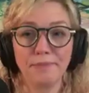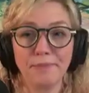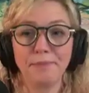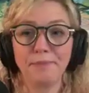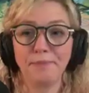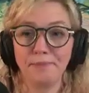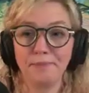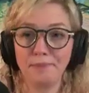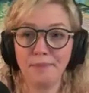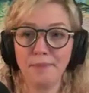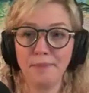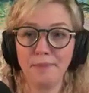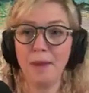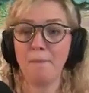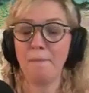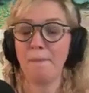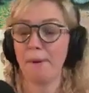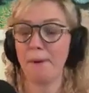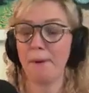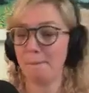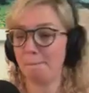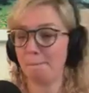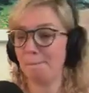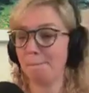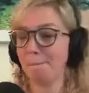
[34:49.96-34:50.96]
make grounded
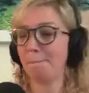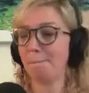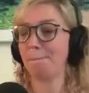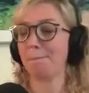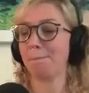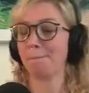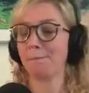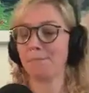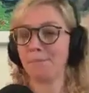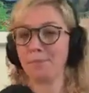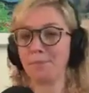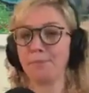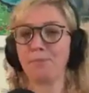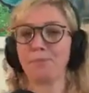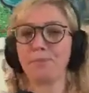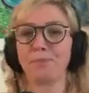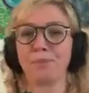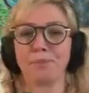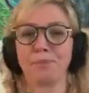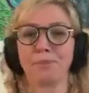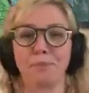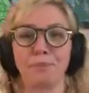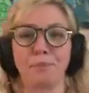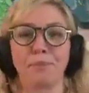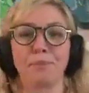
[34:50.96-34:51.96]
assessments, which
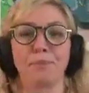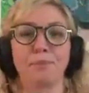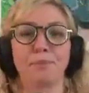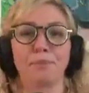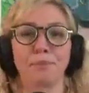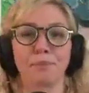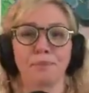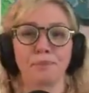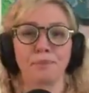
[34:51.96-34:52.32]
we teach as